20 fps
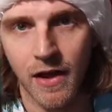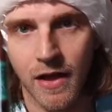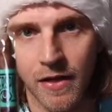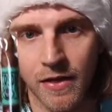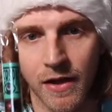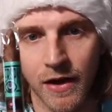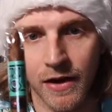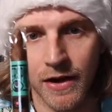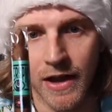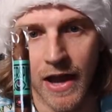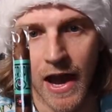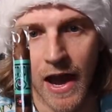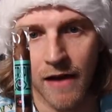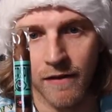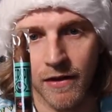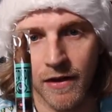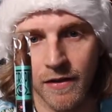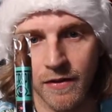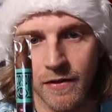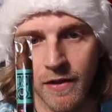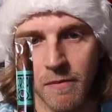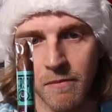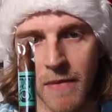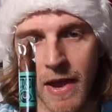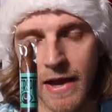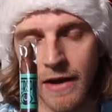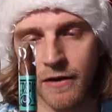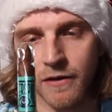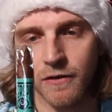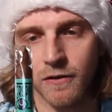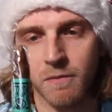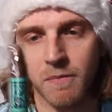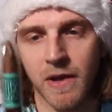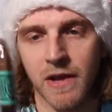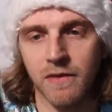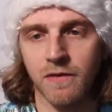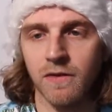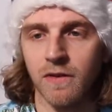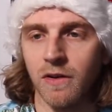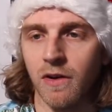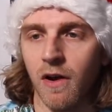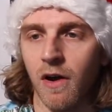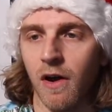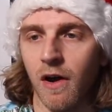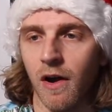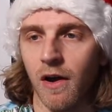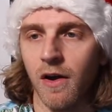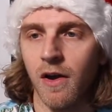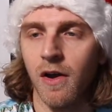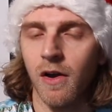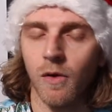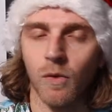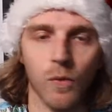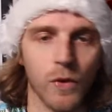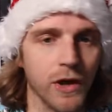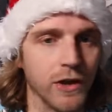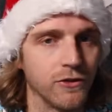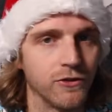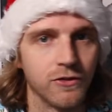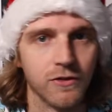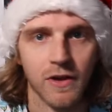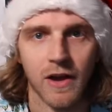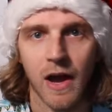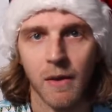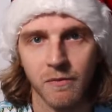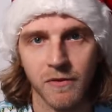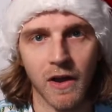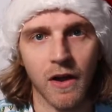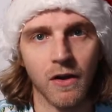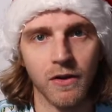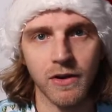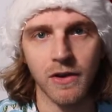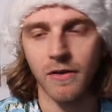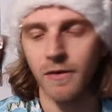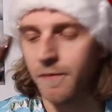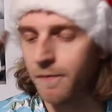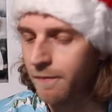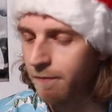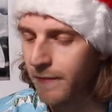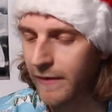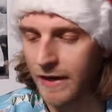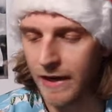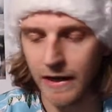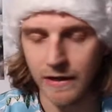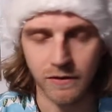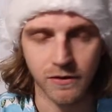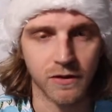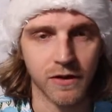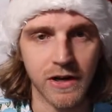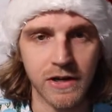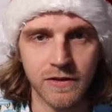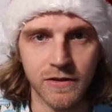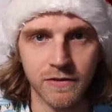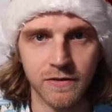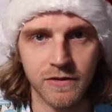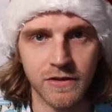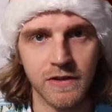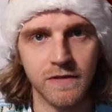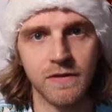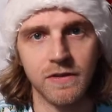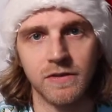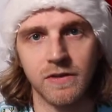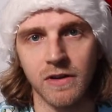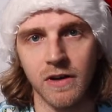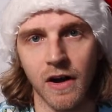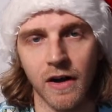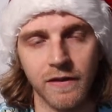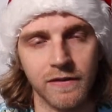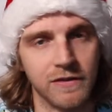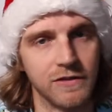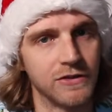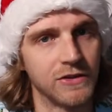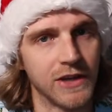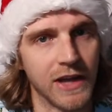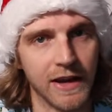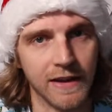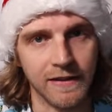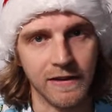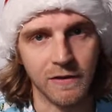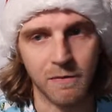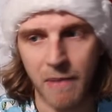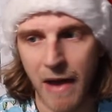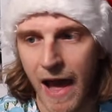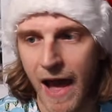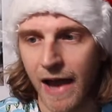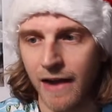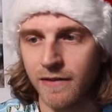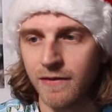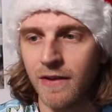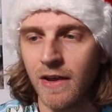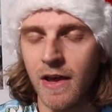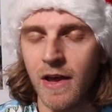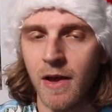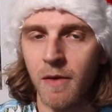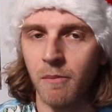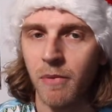There you have it. The MAKERSPACE cigar, which I'm telling you, it's great to receive the cigars that you get in these packs,